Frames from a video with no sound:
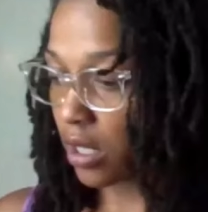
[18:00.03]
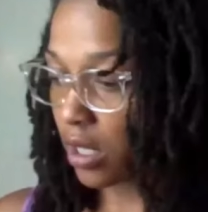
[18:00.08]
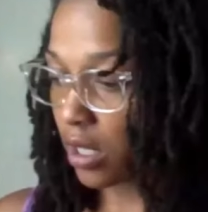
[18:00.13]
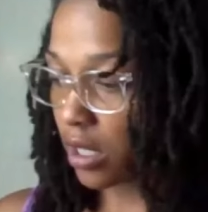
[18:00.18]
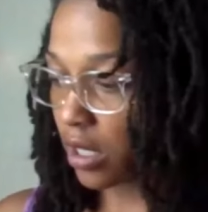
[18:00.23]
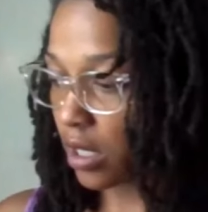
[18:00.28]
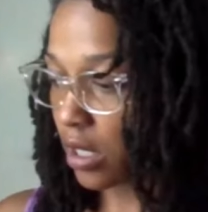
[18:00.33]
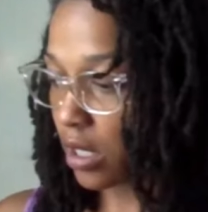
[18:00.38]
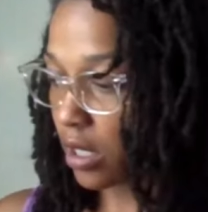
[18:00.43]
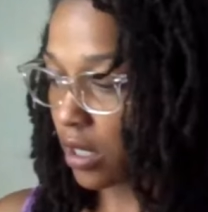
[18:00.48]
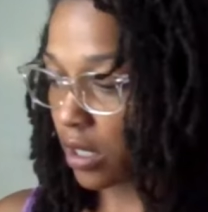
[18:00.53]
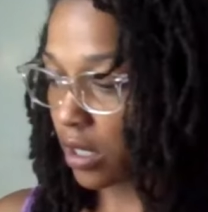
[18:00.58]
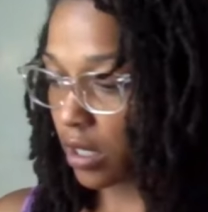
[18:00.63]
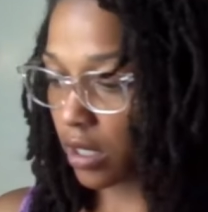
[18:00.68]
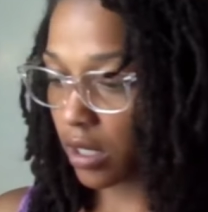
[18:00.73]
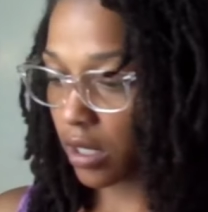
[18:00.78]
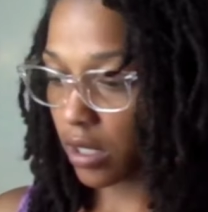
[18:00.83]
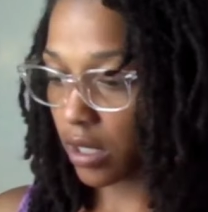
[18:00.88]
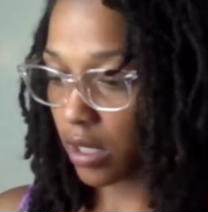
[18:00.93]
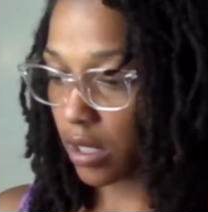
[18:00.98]

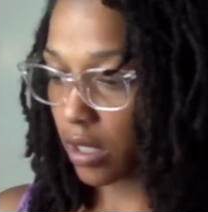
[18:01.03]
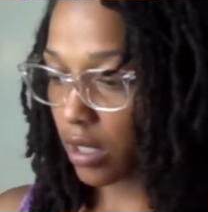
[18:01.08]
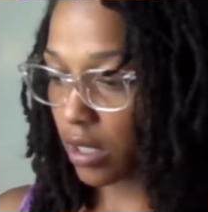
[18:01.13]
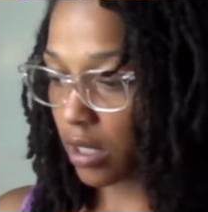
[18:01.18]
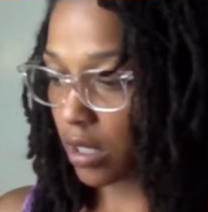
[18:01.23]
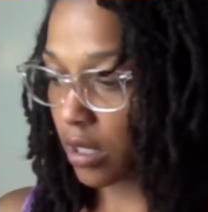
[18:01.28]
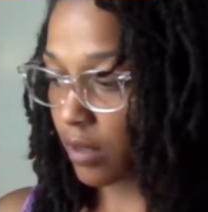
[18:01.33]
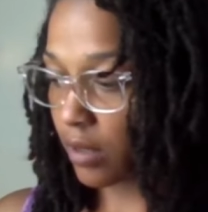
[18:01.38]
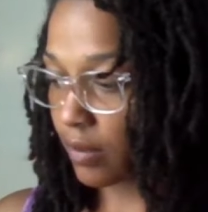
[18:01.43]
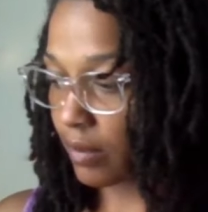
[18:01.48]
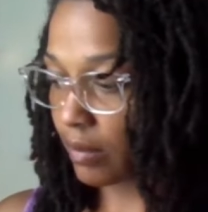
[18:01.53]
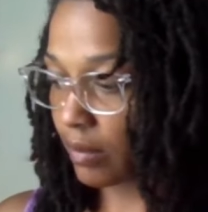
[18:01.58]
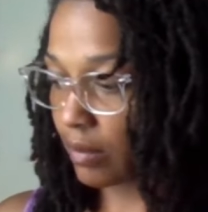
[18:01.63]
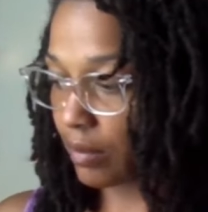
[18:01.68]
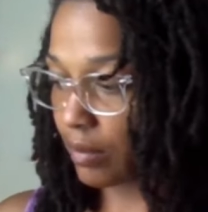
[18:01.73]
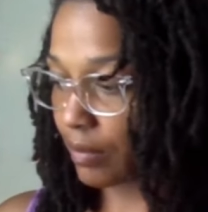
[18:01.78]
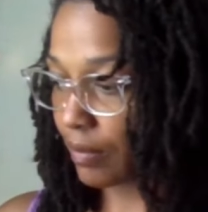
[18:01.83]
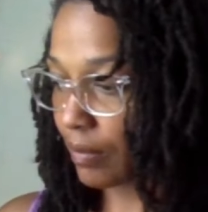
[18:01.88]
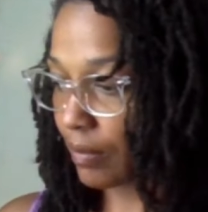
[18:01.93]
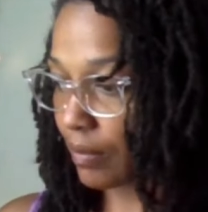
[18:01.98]

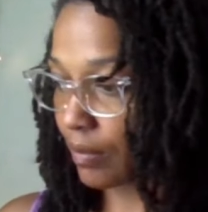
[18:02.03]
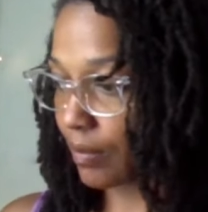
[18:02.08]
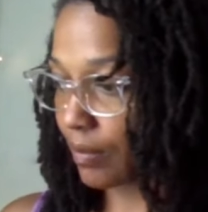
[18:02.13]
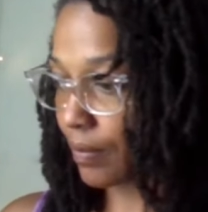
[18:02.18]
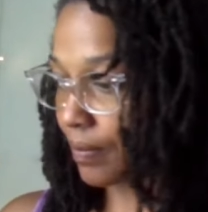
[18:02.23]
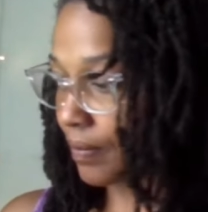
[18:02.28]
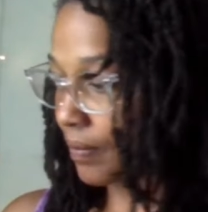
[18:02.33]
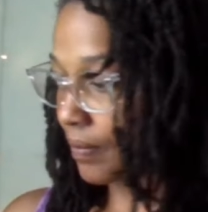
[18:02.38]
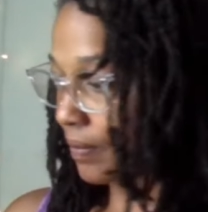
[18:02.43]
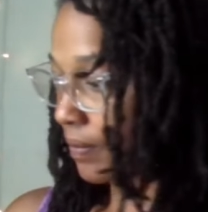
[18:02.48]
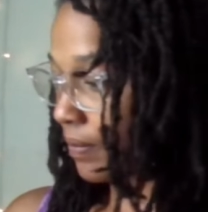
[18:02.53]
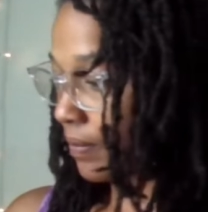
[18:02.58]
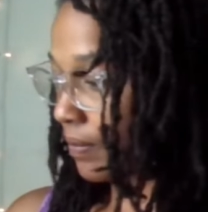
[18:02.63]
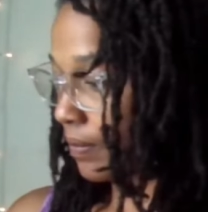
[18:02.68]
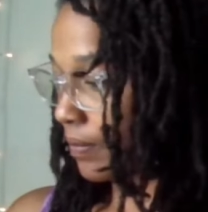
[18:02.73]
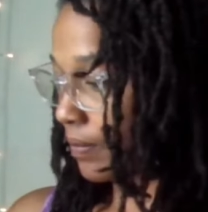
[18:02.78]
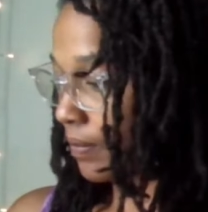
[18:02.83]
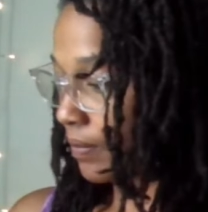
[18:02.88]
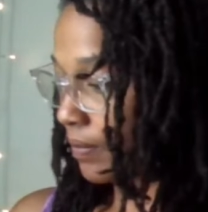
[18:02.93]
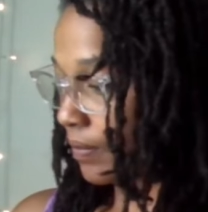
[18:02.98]

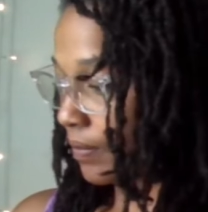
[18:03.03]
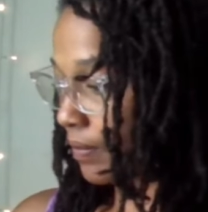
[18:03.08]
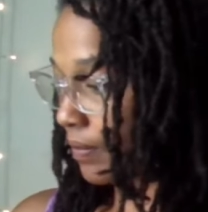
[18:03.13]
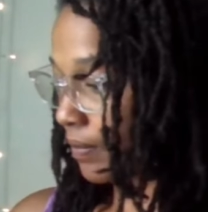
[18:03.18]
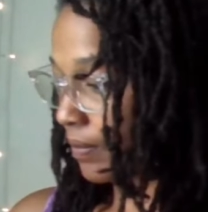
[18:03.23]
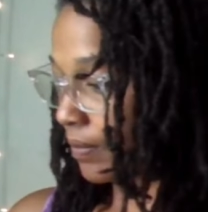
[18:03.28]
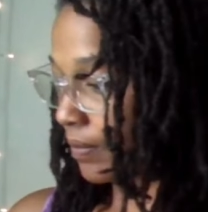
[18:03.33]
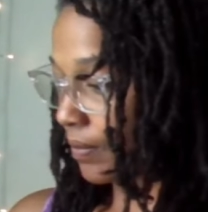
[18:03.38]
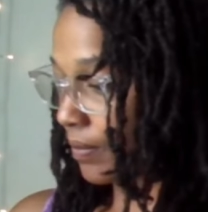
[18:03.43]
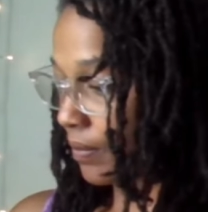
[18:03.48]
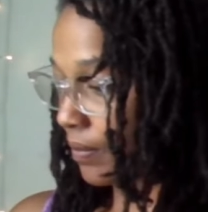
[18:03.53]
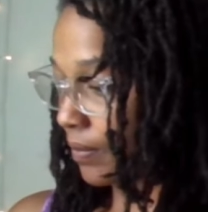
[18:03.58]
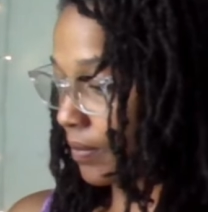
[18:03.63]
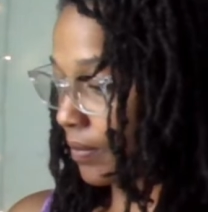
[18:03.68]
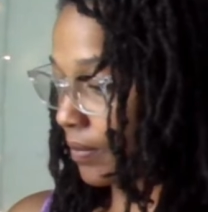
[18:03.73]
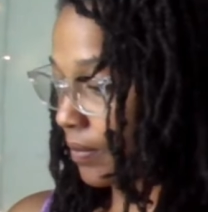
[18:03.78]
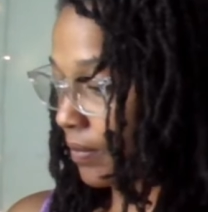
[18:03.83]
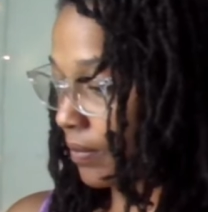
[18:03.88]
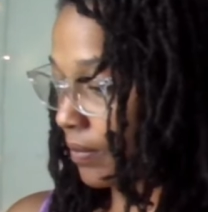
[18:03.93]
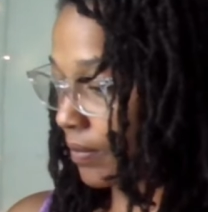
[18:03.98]

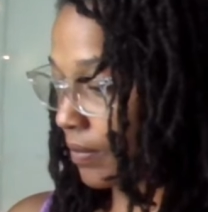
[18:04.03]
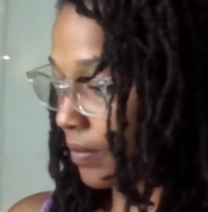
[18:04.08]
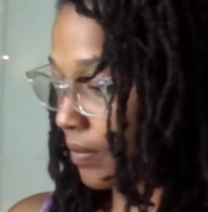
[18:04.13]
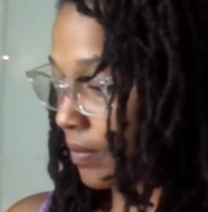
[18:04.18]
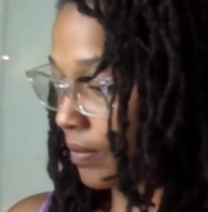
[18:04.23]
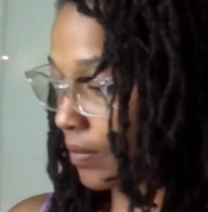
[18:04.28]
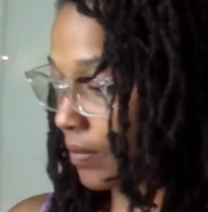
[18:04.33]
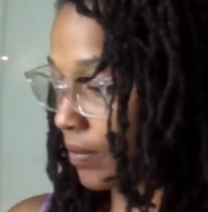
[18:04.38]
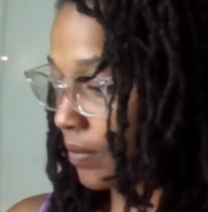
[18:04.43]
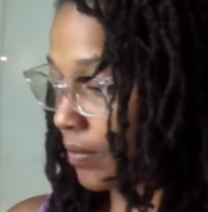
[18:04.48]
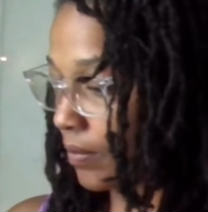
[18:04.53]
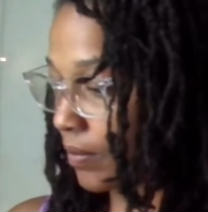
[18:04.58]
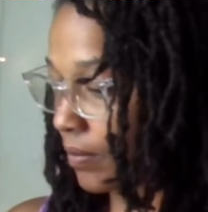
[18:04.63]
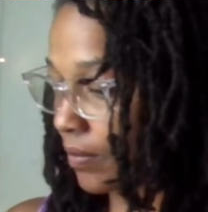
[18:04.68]
Nothing is said.